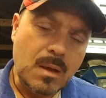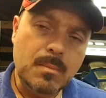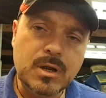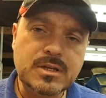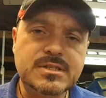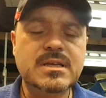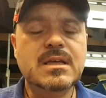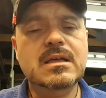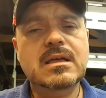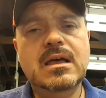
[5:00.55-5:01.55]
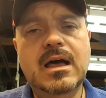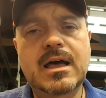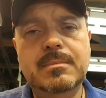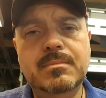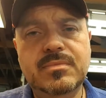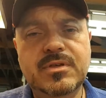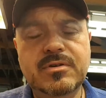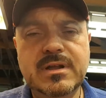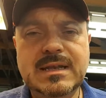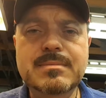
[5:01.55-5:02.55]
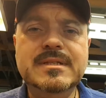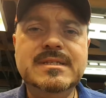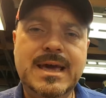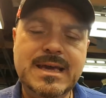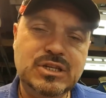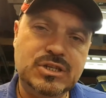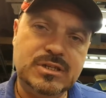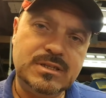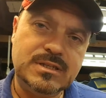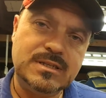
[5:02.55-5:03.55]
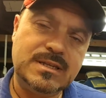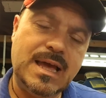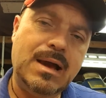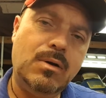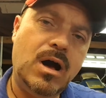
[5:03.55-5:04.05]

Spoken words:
Plus, there are limitations as to how